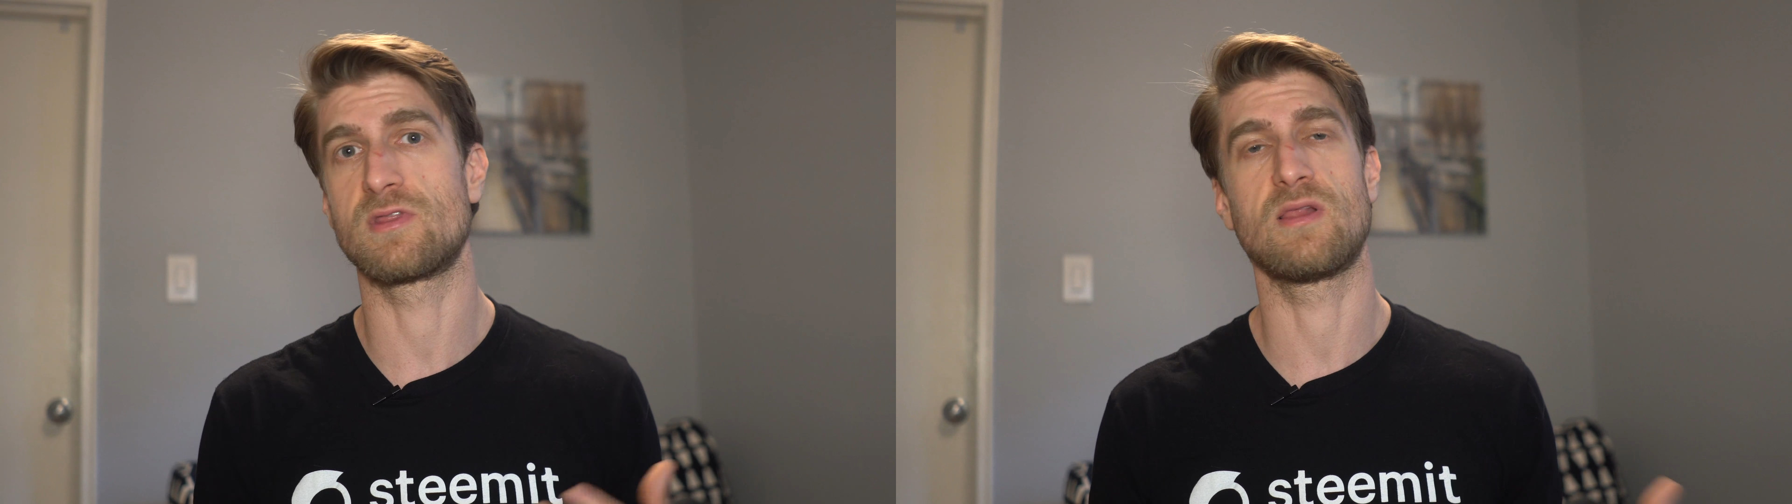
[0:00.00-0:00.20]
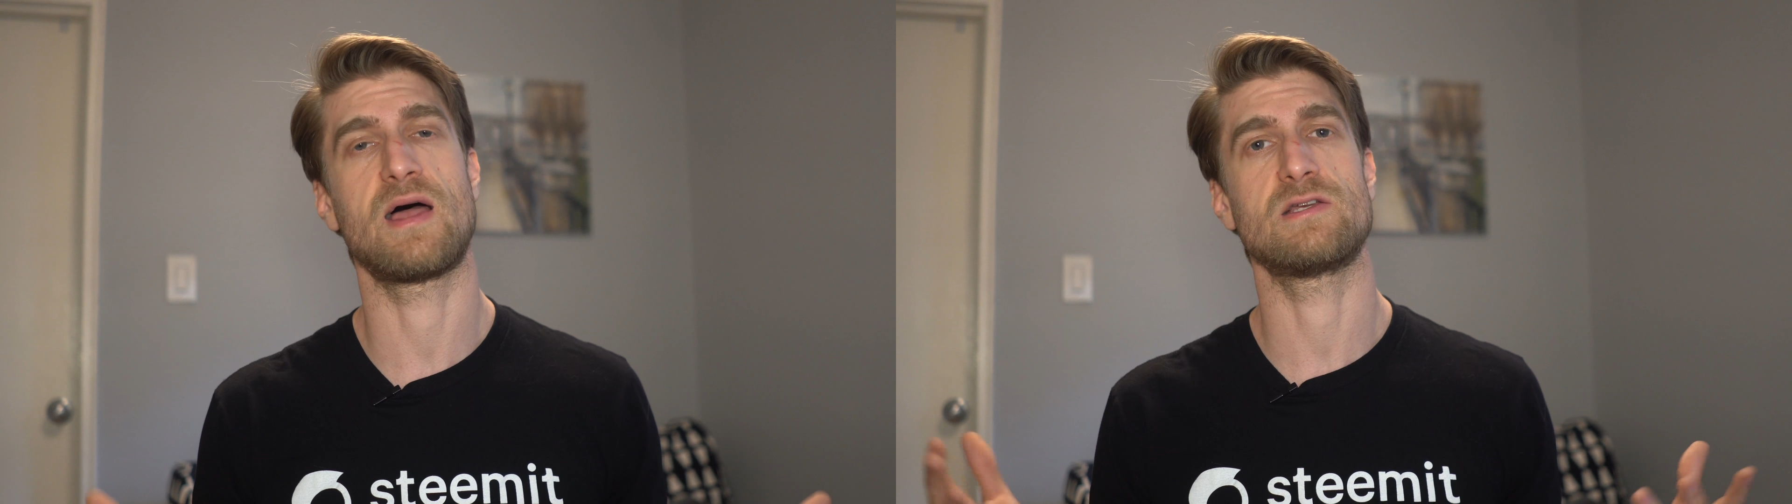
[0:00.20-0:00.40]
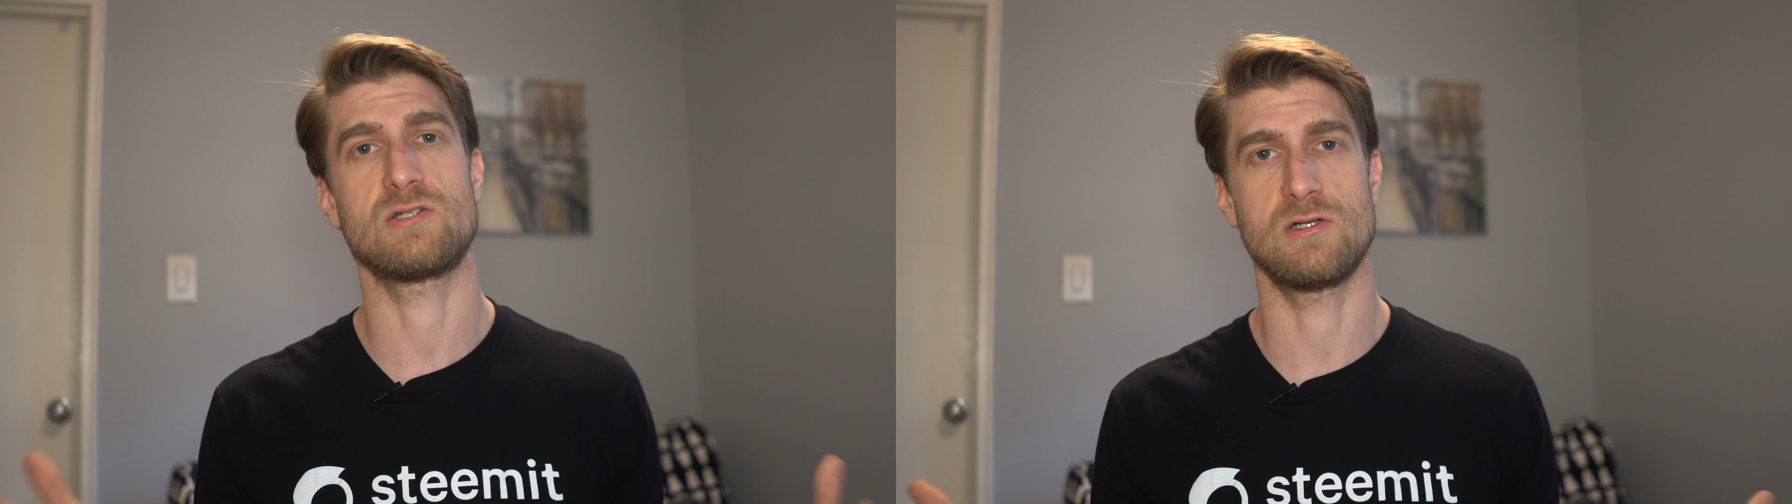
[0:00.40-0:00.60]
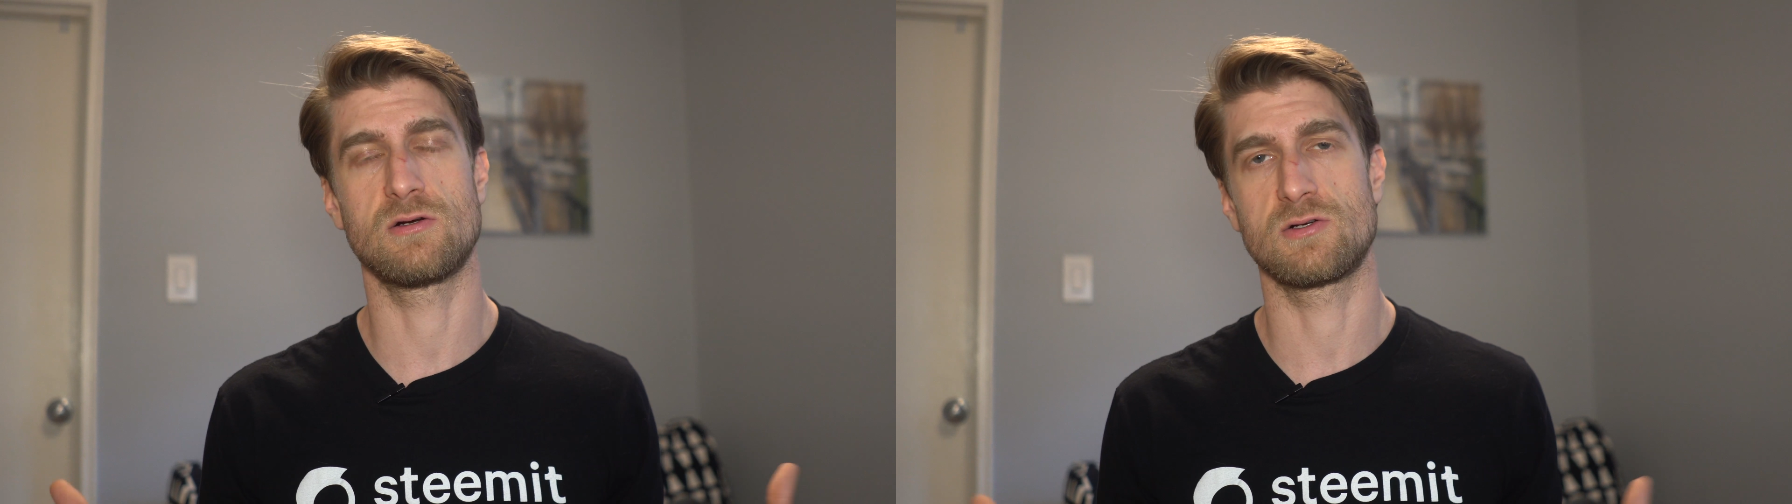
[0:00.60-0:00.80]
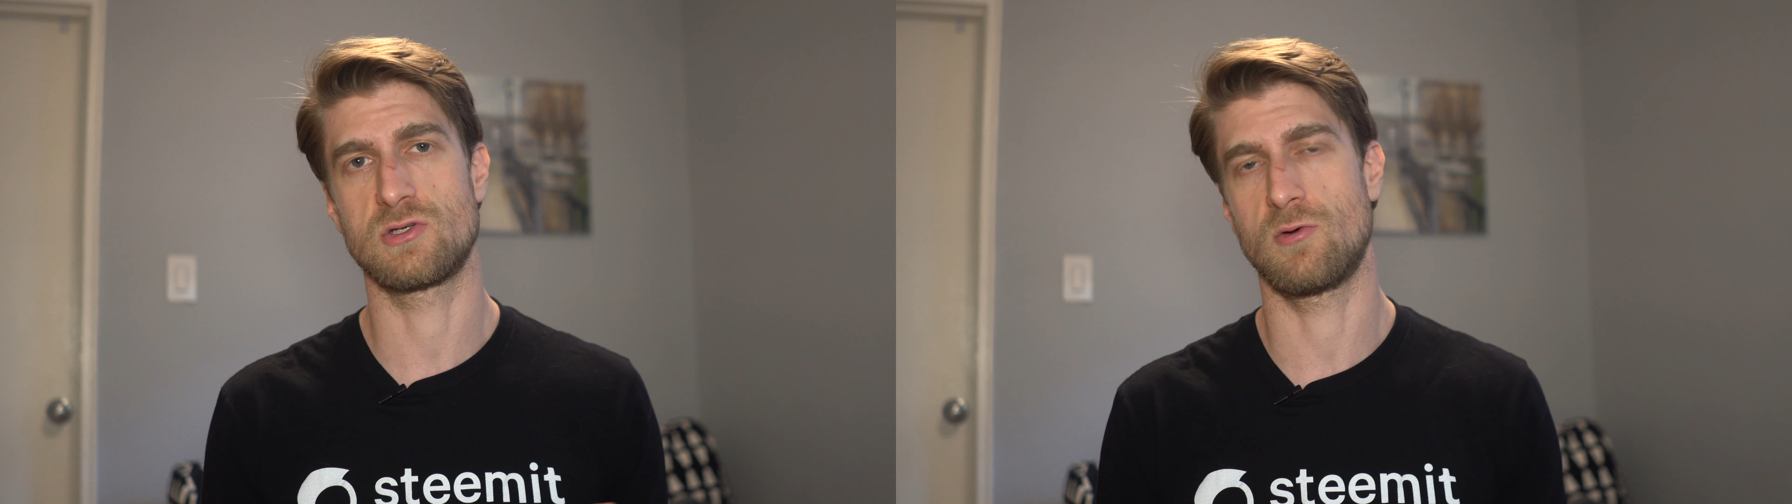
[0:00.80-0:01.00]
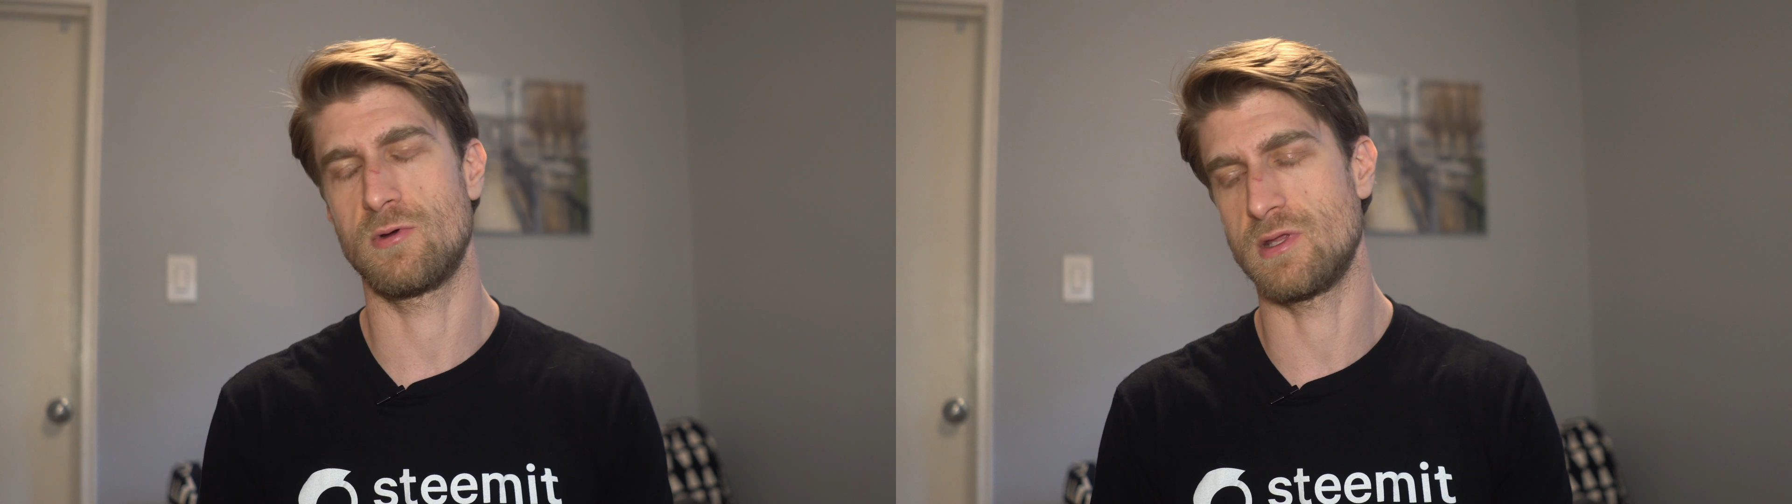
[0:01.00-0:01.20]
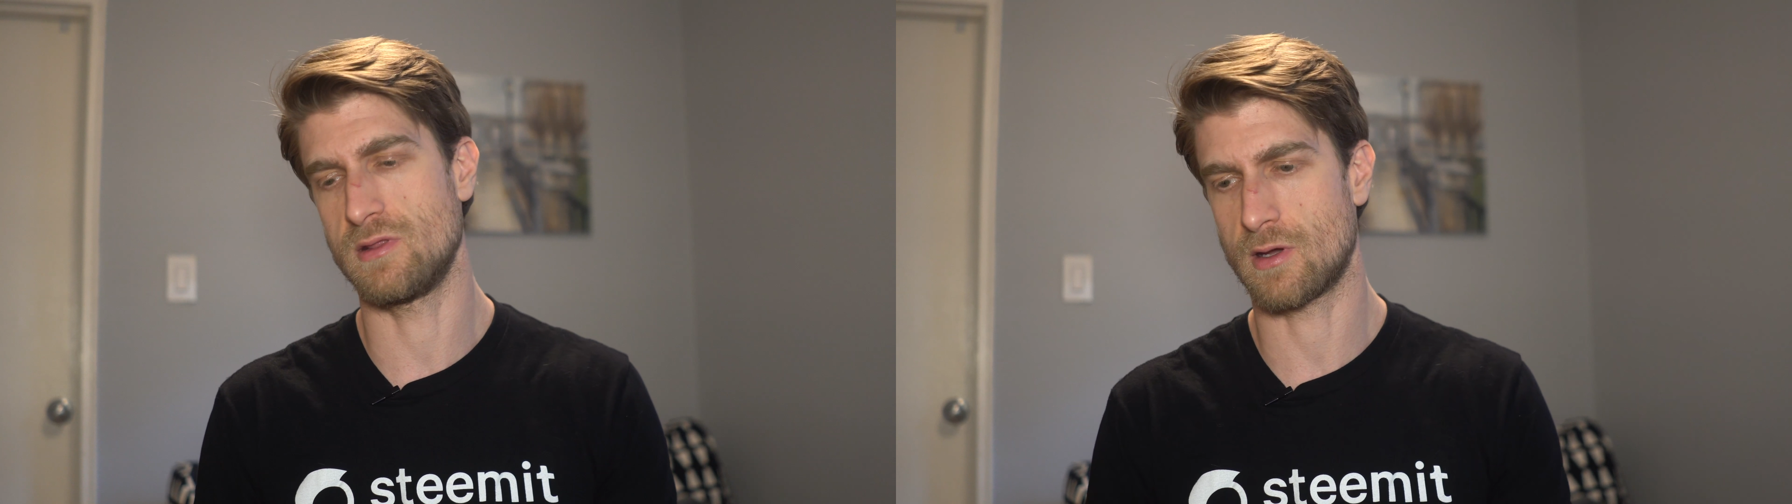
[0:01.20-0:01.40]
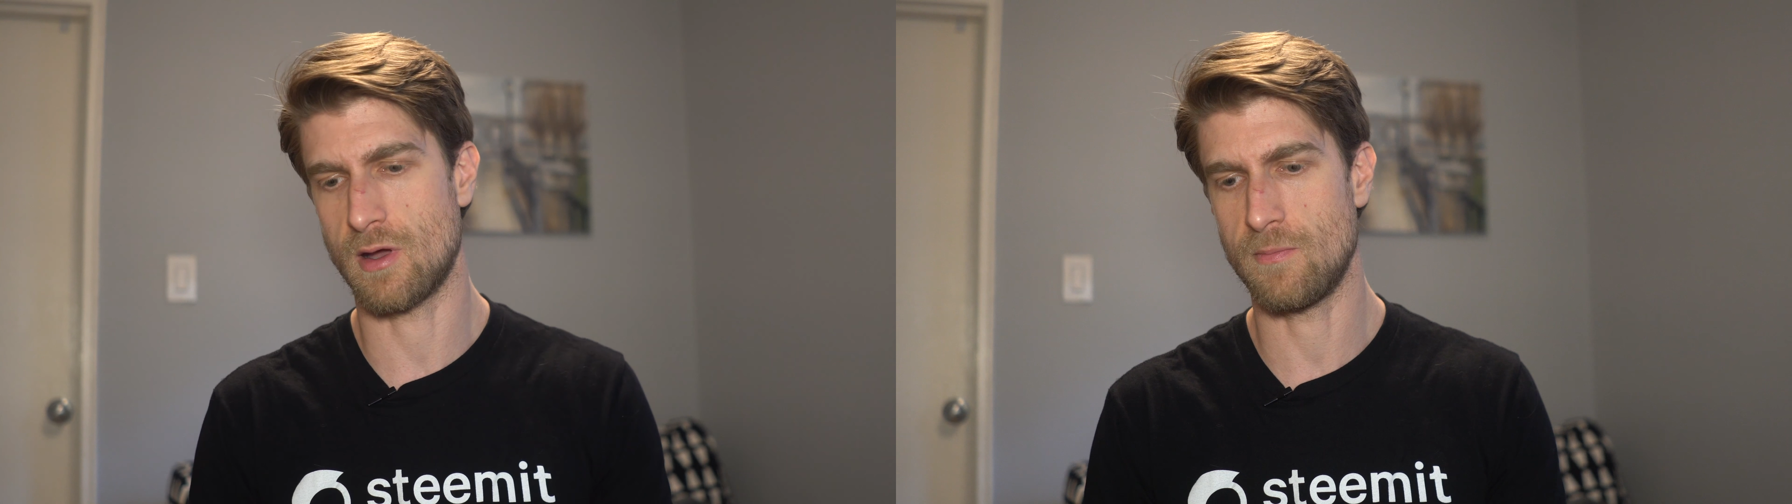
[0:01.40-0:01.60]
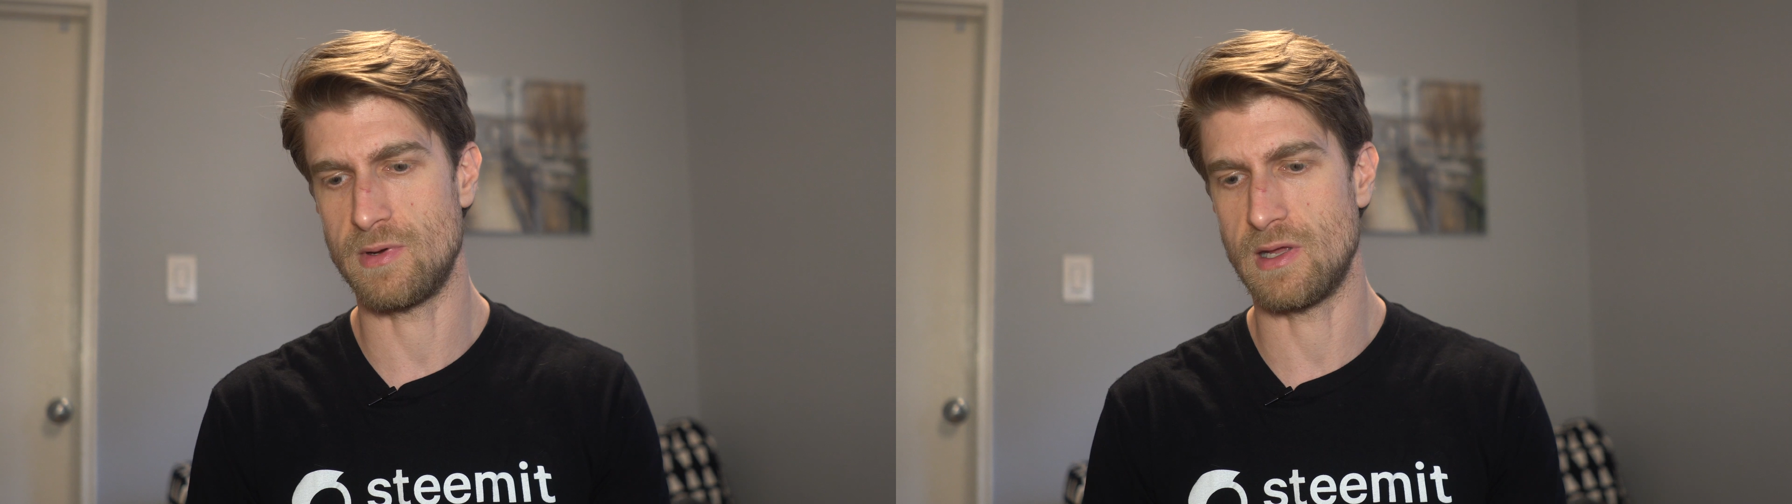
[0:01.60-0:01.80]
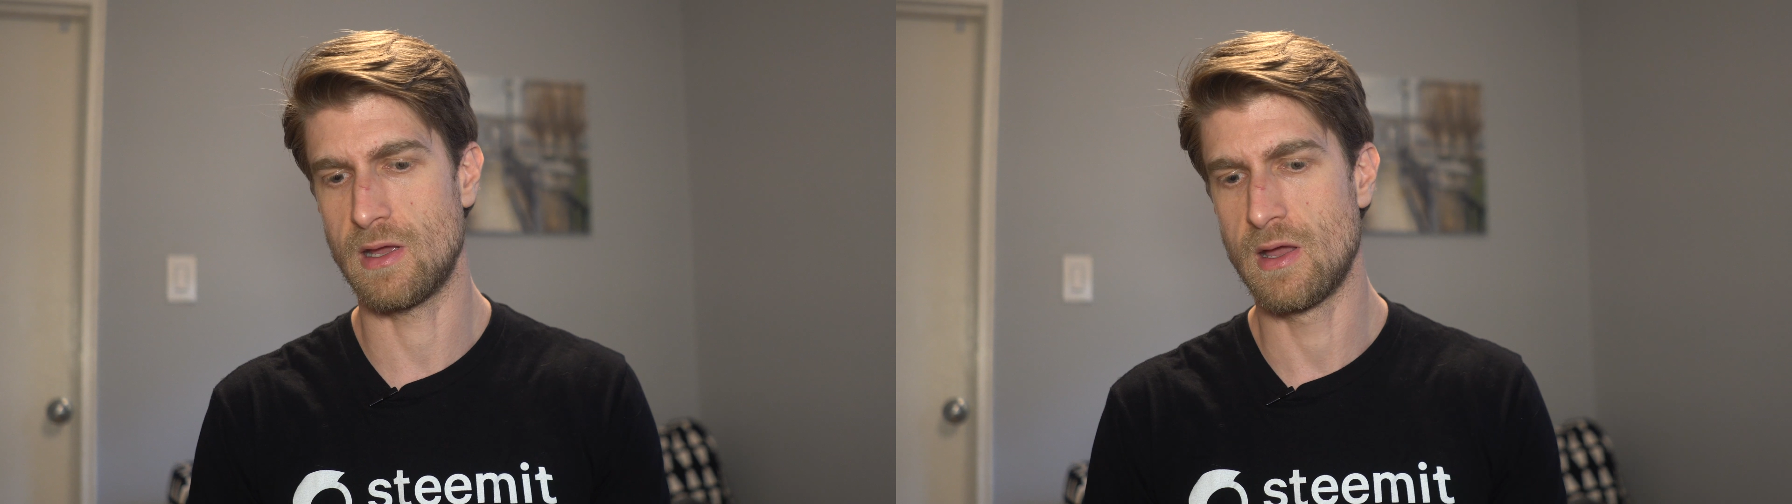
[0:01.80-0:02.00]
the last year or so within the
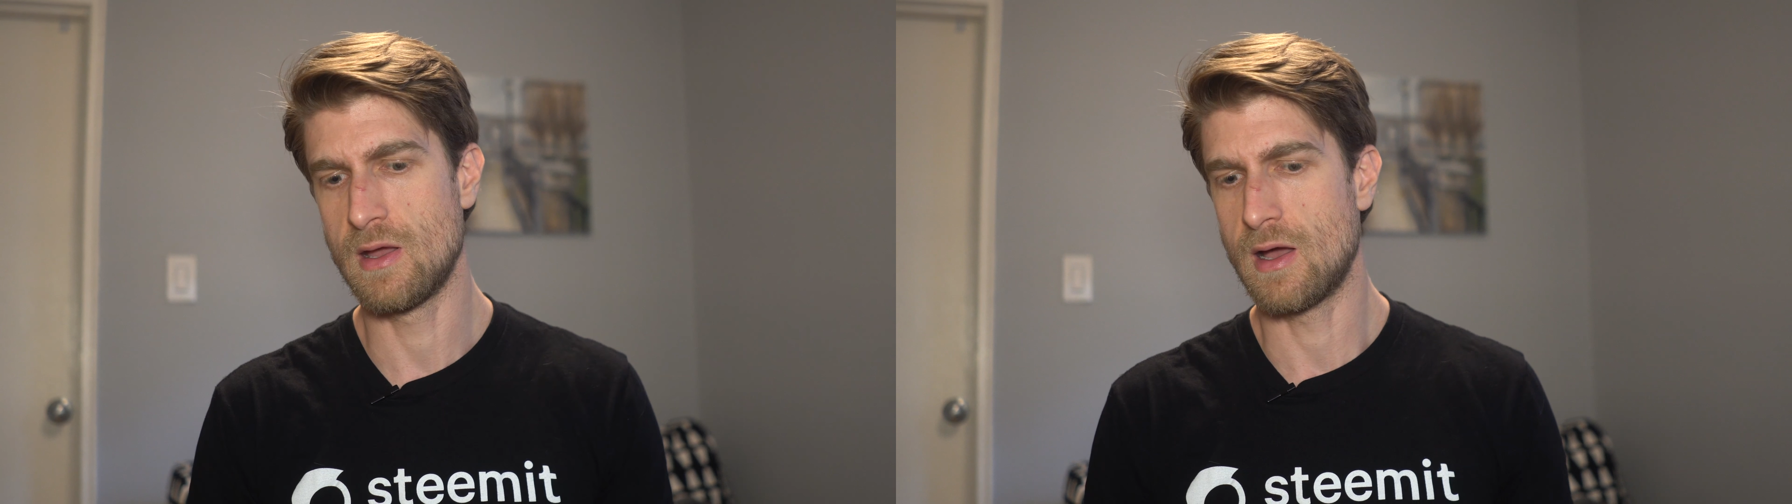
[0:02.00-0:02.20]
company,